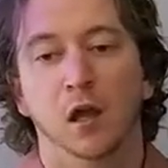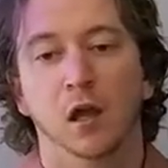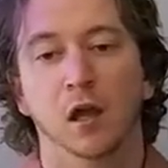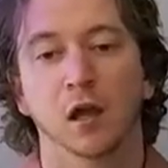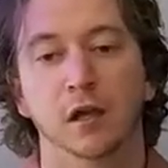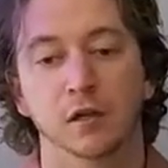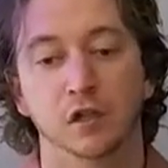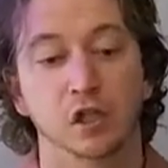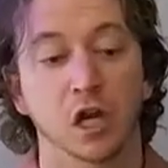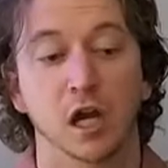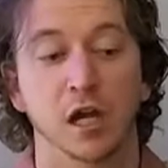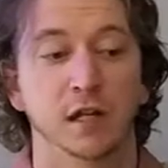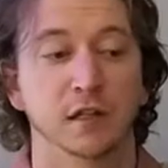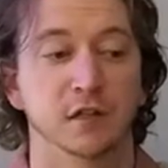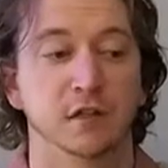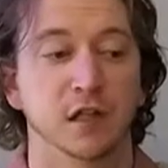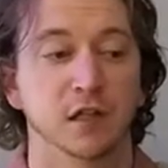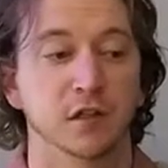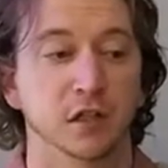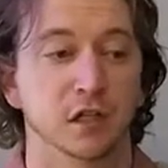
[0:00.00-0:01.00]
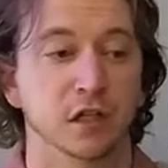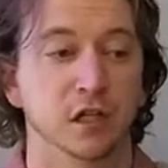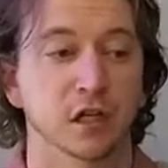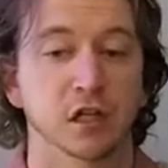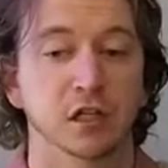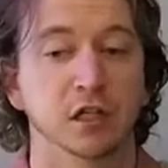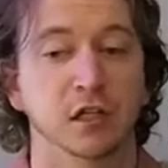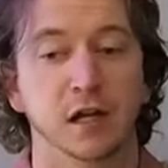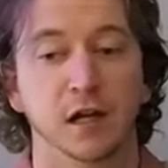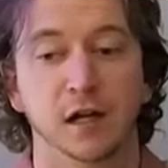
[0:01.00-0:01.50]
Jean is such a
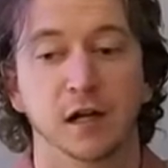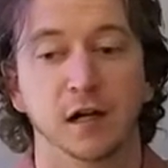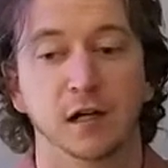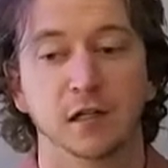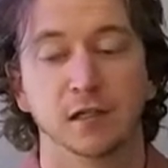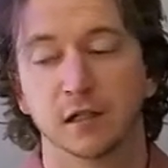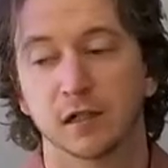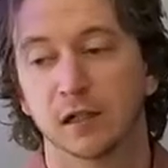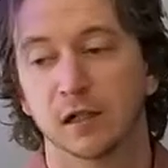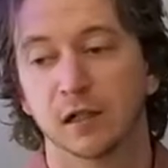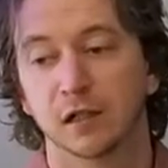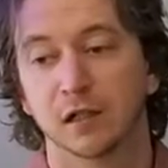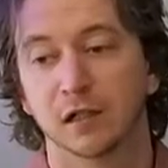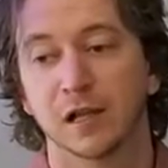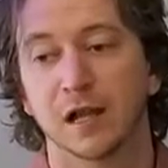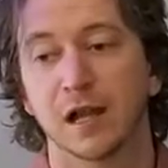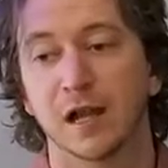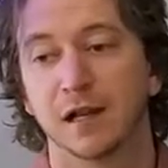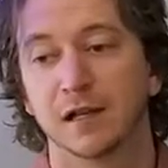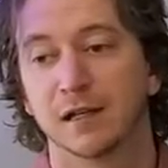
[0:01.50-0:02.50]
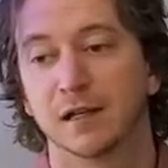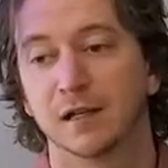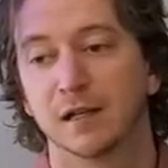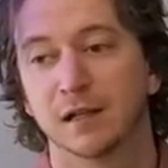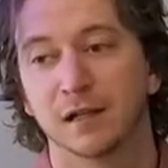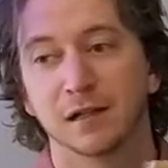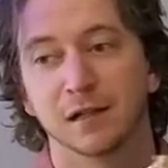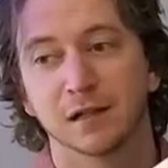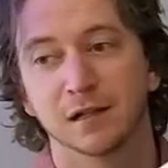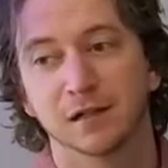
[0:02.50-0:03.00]
good character. Locke
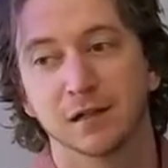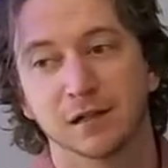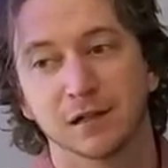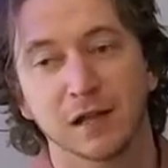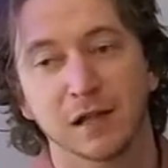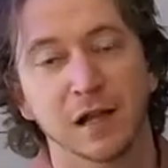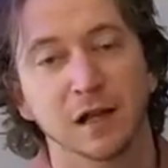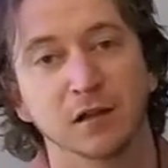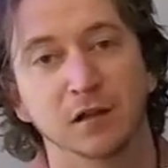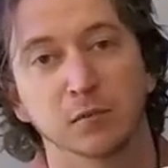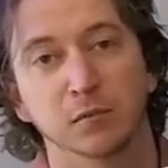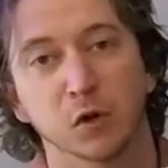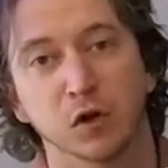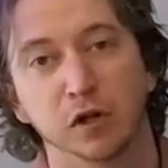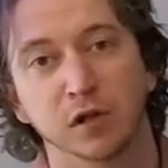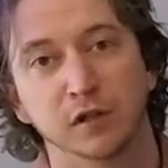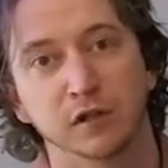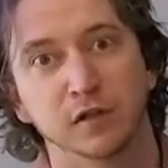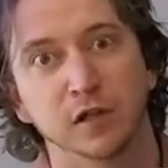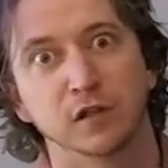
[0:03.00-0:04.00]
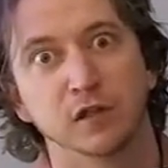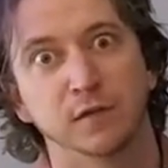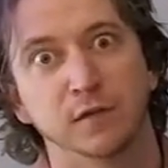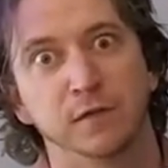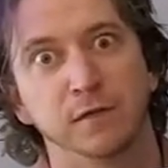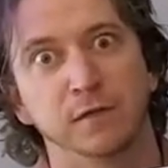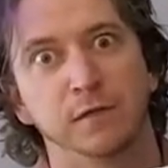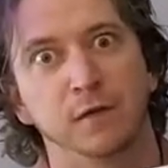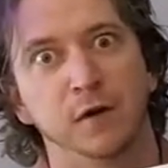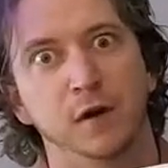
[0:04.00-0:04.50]
Lamora is such a
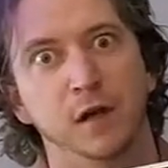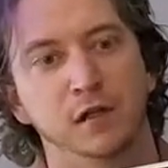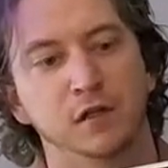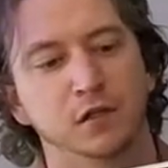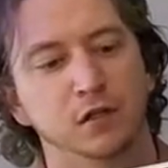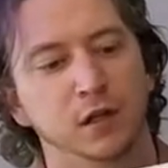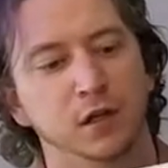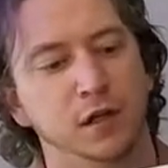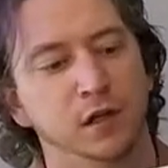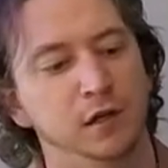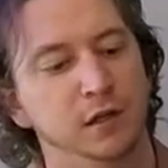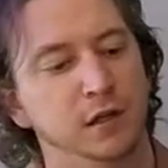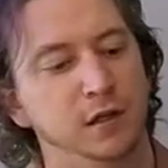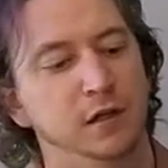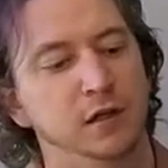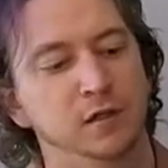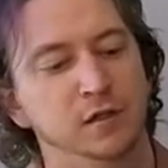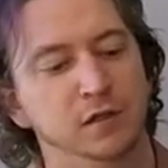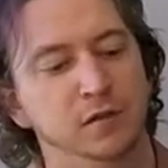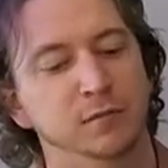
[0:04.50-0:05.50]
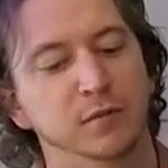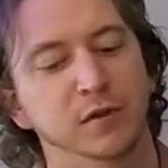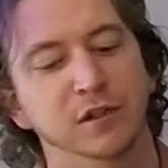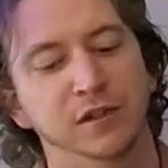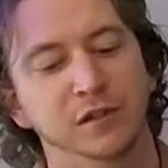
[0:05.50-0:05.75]
frustrating character, but